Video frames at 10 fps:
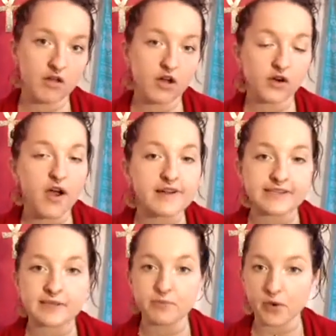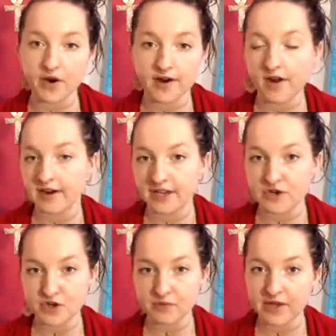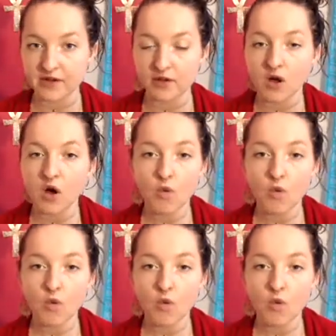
Across the board, Archangel Michael